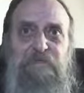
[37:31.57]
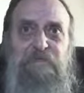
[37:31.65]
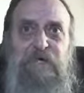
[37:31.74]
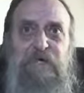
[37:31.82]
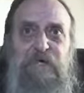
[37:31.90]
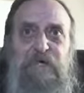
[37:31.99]

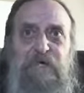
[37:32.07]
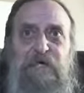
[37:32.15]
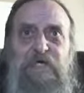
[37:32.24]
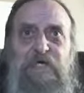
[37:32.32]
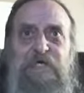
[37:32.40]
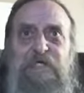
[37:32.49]
my
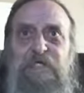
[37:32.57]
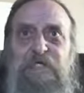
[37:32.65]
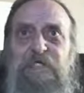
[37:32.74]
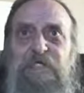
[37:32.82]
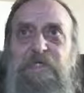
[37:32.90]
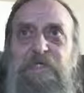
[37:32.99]

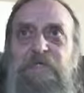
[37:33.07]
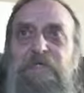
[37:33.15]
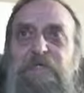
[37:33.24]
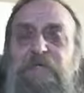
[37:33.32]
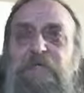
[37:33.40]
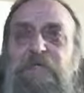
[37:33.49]
idea that
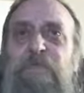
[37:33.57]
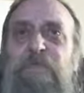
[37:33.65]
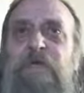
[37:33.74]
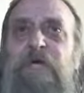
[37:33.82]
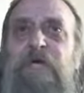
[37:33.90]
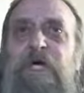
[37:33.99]
people
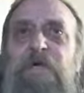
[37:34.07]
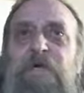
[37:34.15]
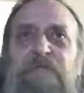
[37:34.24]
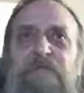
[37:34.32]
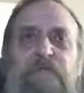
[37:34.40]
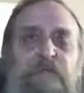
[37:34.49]
will have
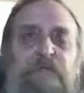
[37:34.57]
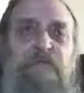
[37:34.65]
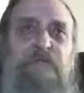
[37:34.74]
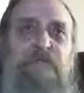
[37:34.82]
to go